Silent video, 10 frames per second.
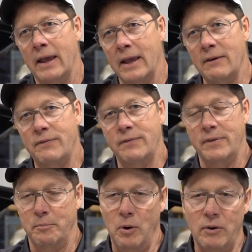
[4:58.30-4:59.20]
If
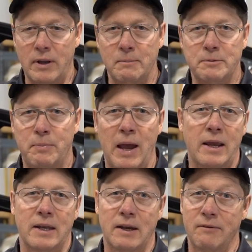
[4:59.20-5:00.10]
the boat comes
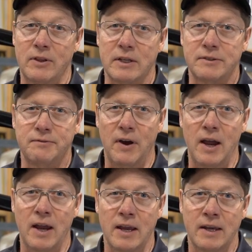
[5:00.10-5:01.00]
back and everything's
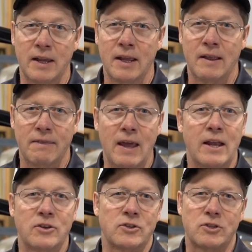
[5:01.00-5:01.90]
fine,
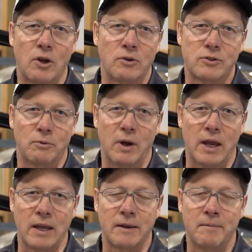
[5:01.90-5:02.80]
that just goes
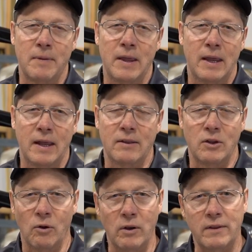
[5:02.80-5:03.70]
away. and
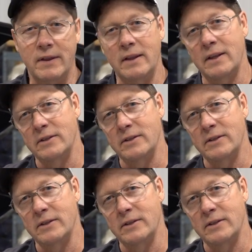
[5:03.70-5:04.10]
the only thing